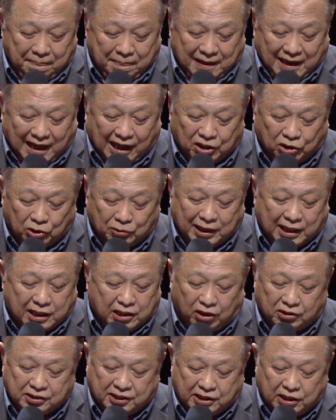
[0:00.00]
I know that
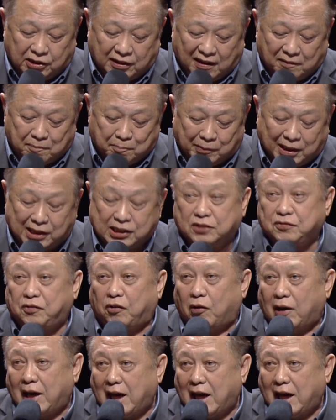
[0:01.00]
God still has much for